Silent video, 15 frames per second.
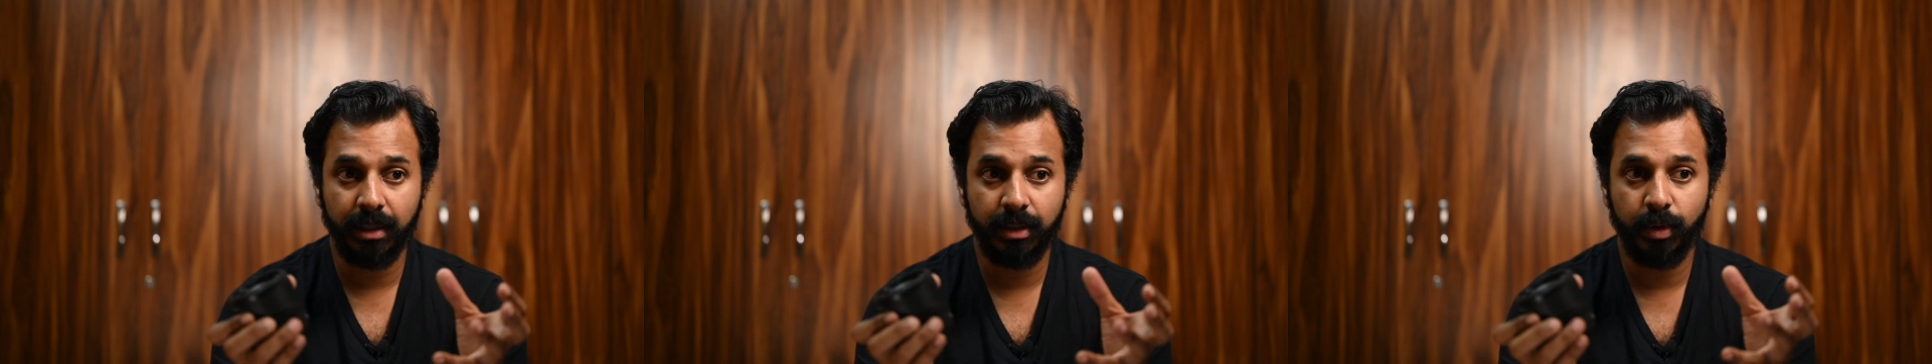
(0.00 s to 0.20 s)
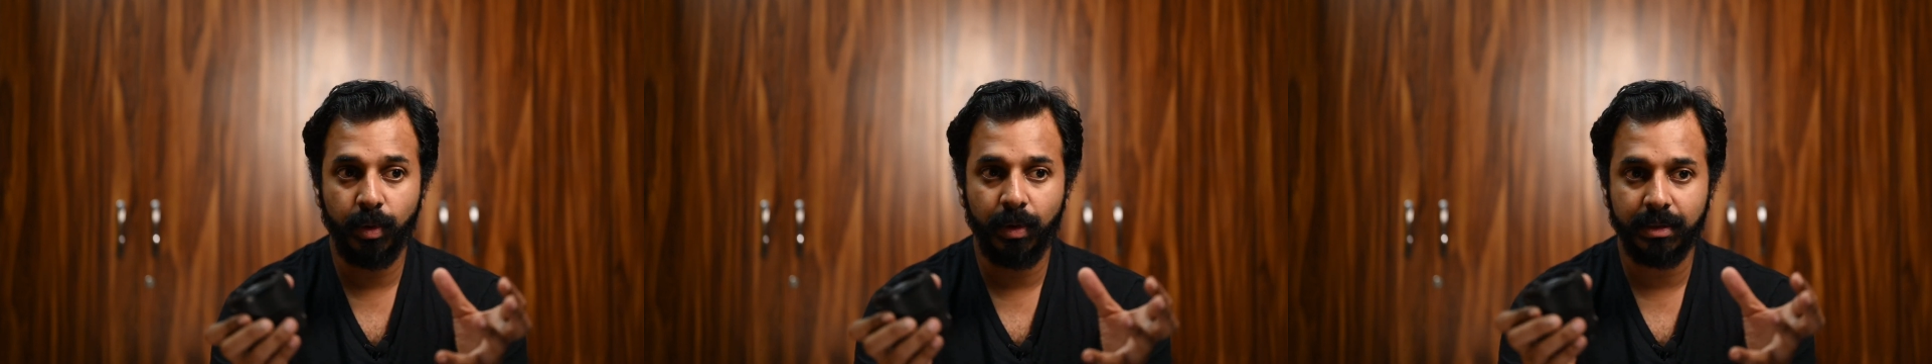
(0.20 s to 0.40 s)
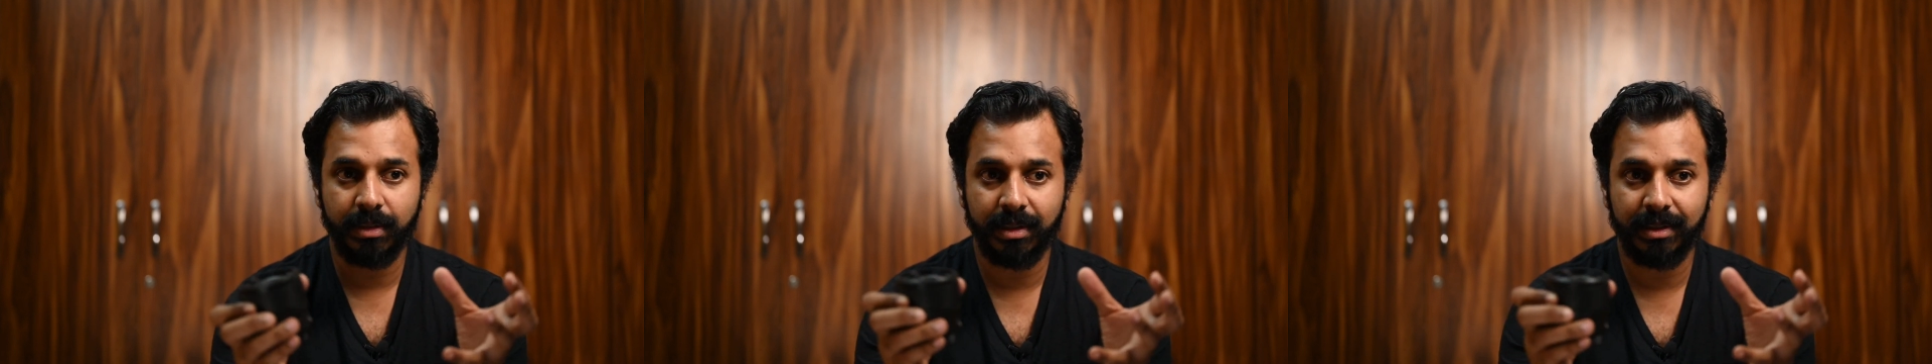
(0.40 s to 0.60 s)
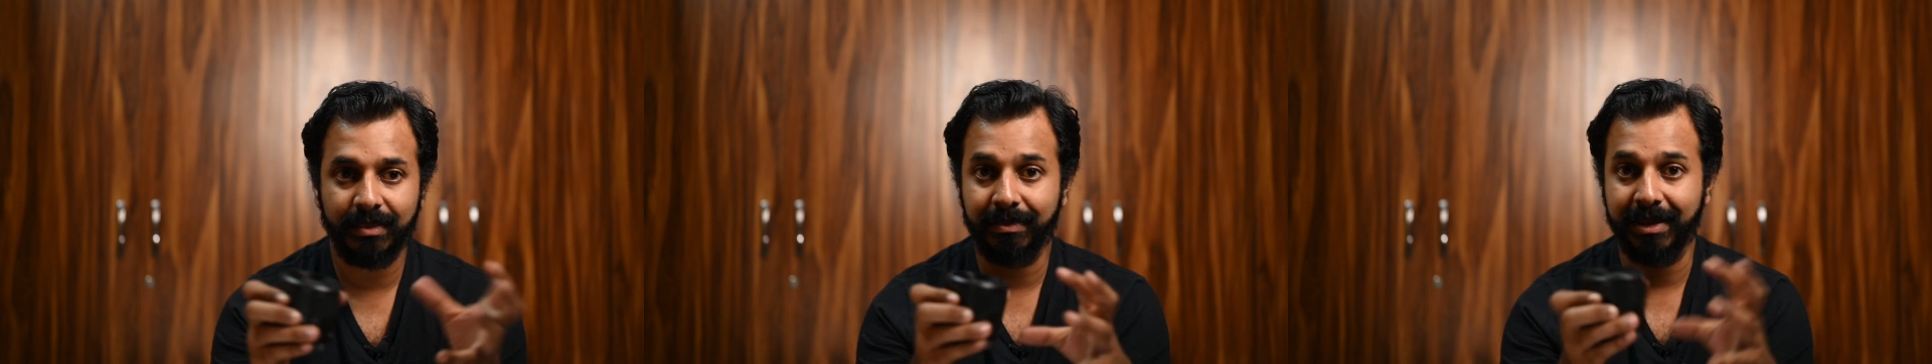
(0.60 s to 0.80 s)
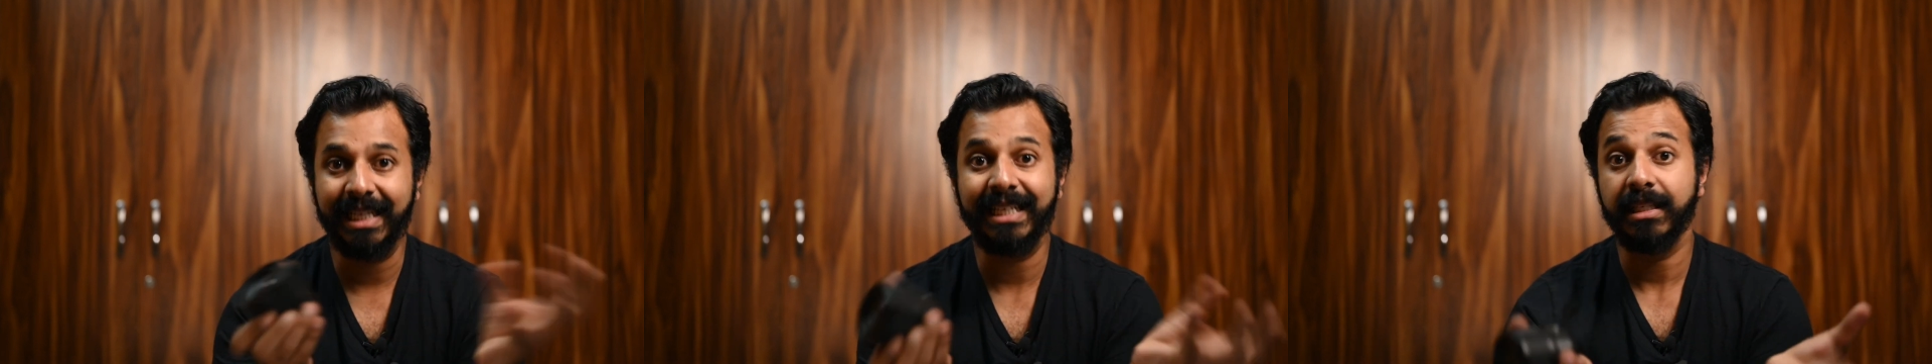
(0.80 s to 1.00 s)
not
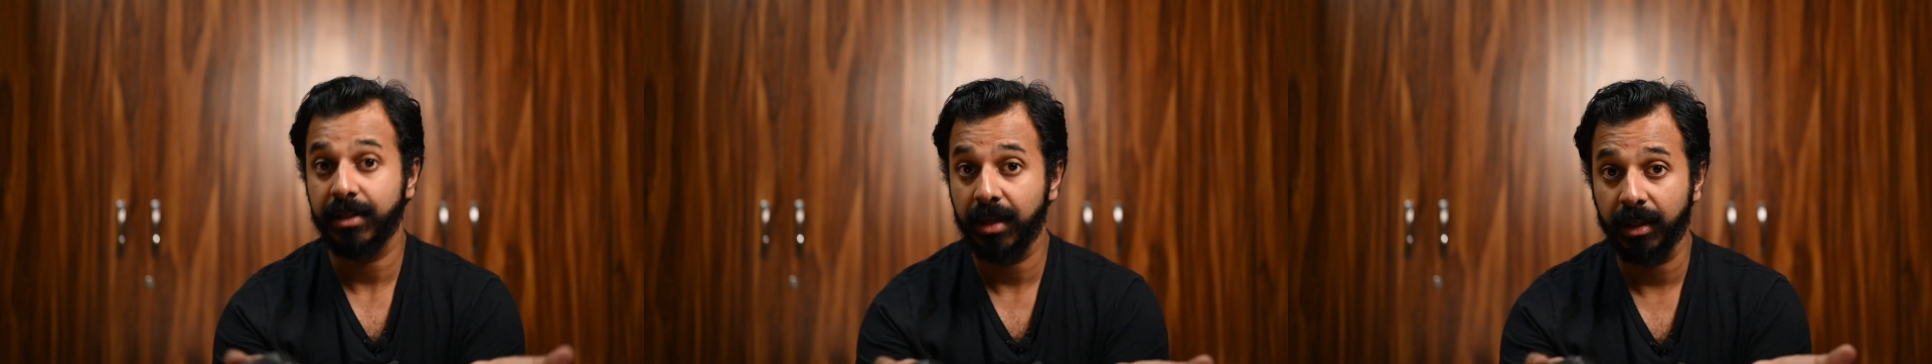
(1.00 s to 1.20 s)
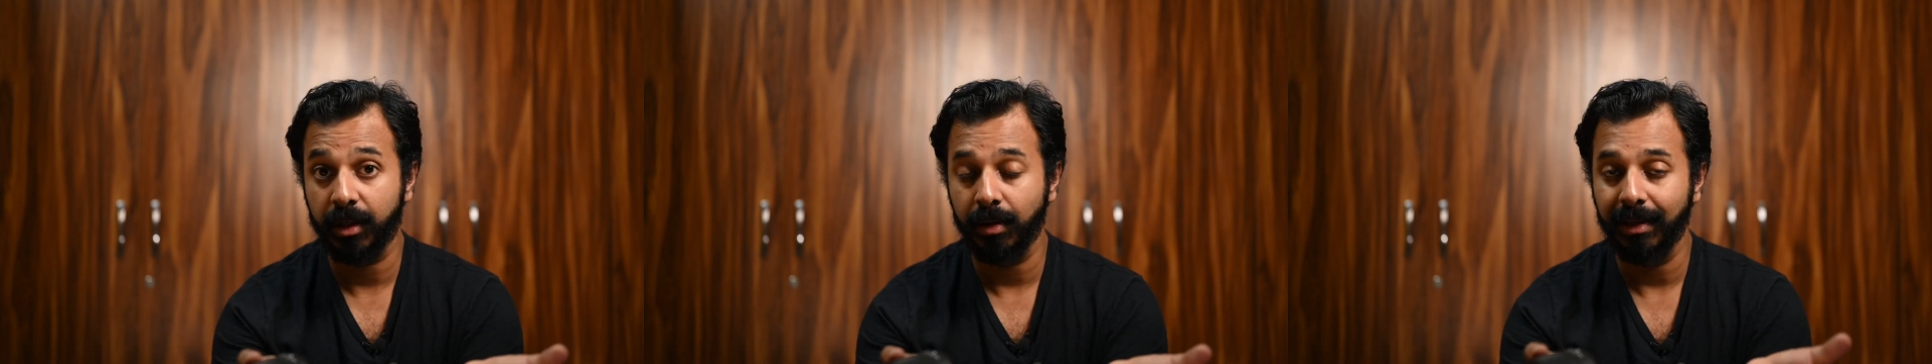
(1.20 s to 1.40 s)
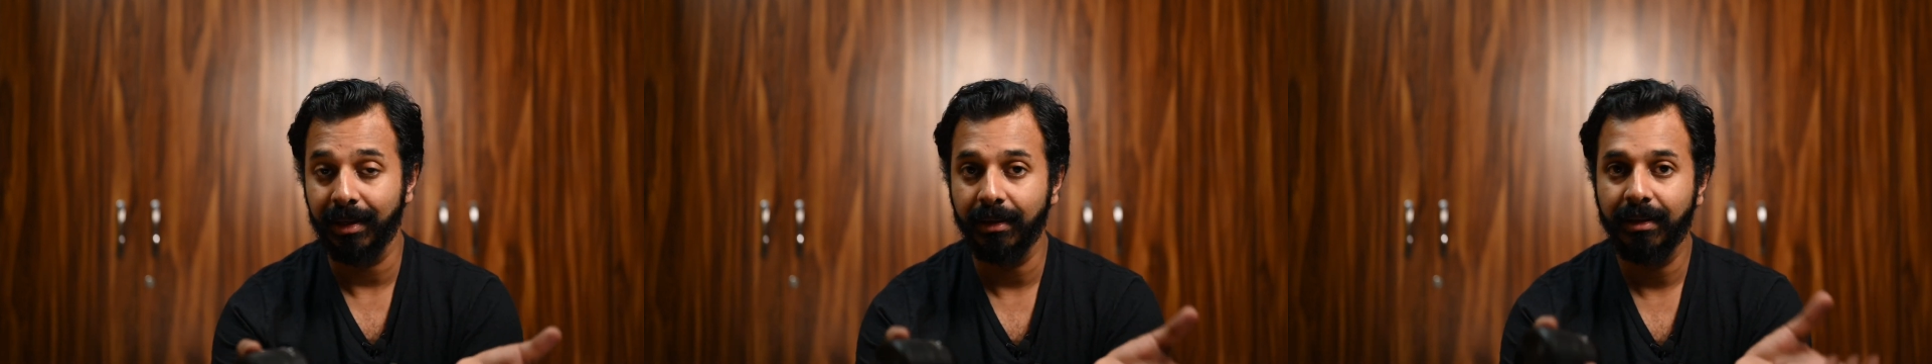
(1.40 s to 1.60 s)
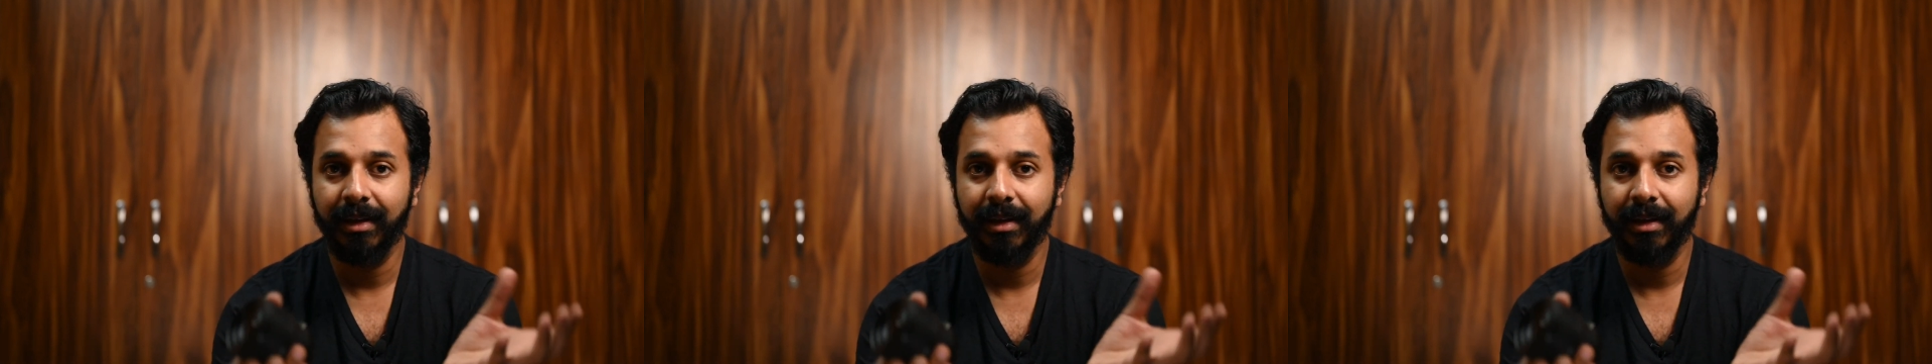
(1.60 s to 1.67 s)
completely circular.